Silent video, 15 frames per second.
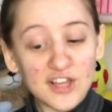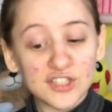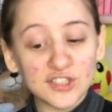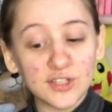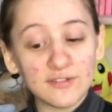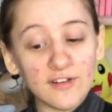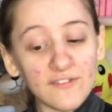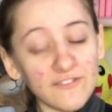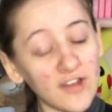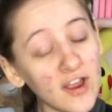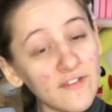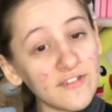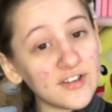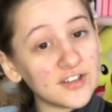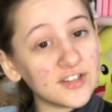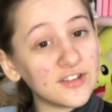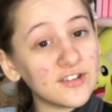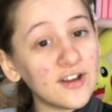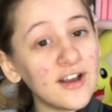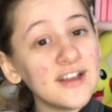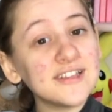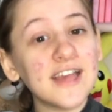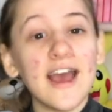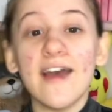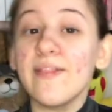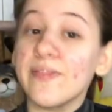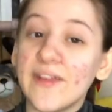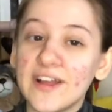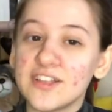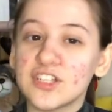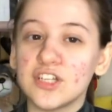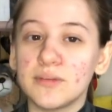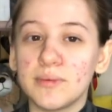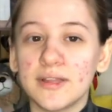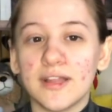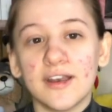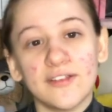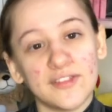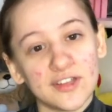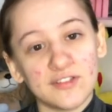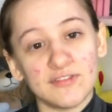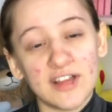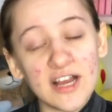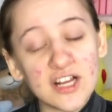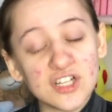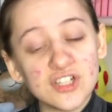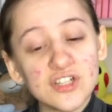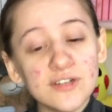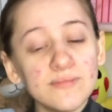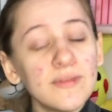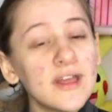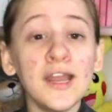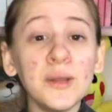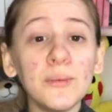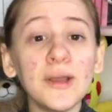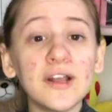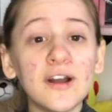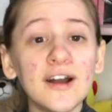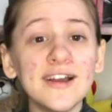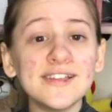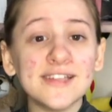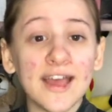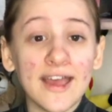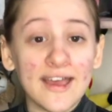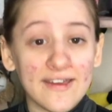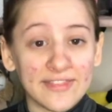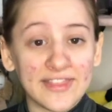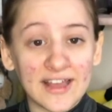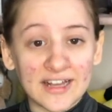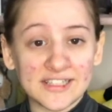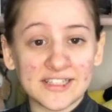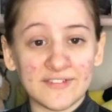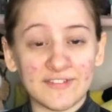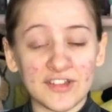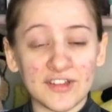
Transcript: So without further ado, guys, that's going to be the end of this reaction. Anyway, guys, that's it for